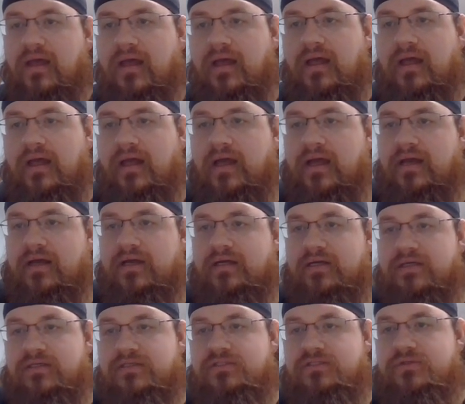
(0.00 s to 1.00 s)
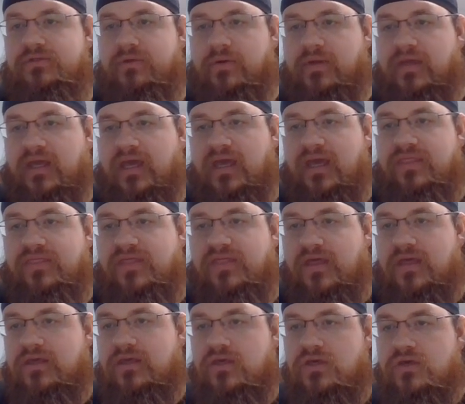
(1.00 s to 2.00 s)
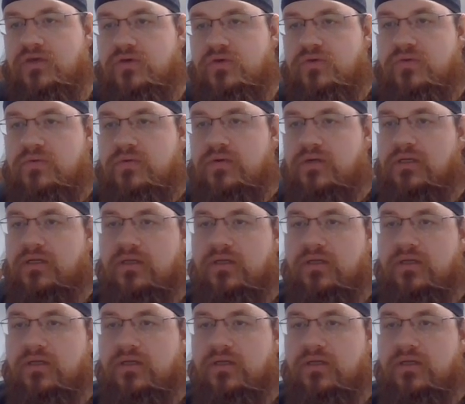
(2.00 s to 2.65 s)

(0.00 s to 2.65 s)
ah, doing okay, thank you.